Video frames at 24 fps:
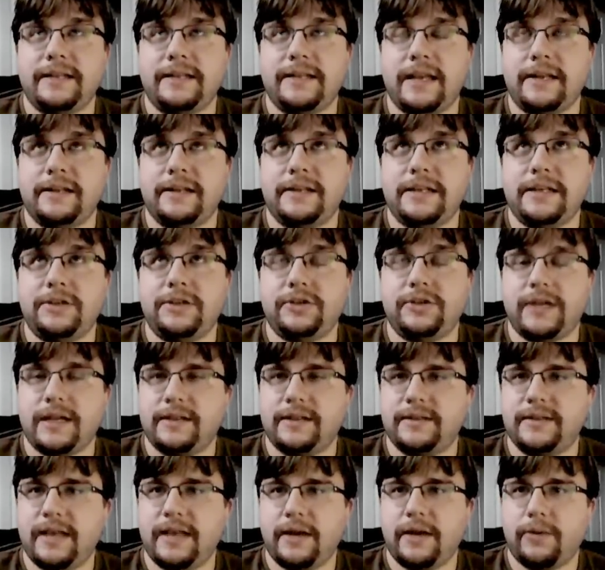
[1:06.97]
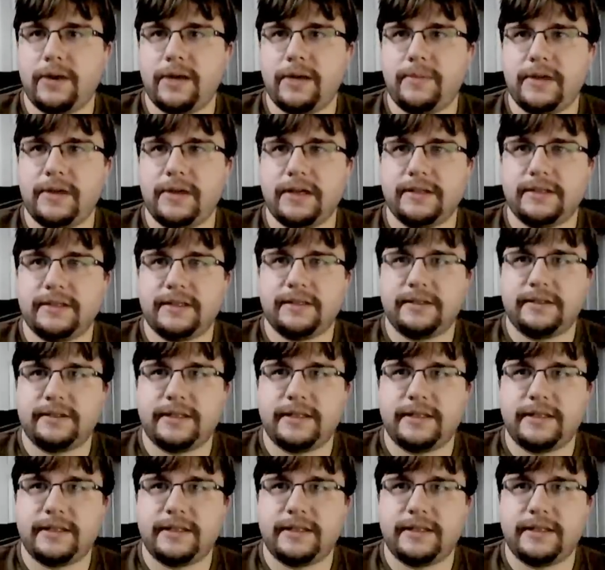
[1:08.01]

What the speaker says: tend to teach kids that way because